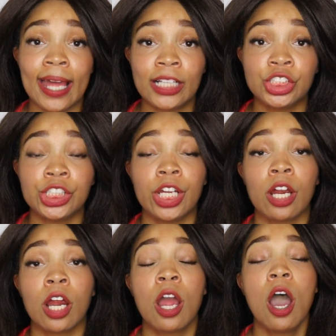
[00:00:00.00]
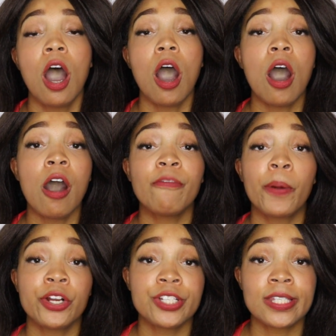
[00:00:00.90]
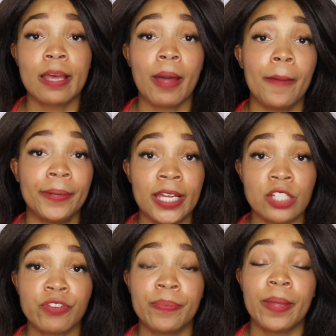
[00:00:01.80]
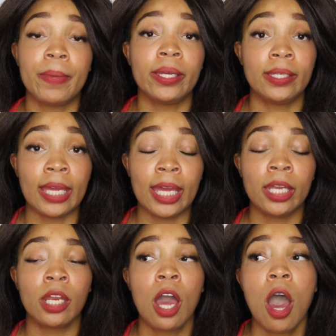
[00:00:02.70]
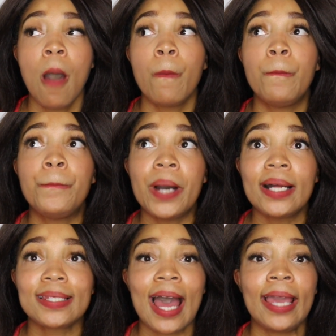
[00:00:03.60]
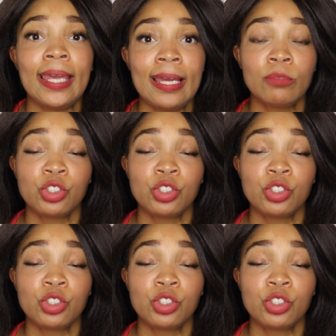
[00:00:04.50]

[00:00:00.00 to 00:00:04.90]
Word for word: next year of purchasing my plants from them again. But I am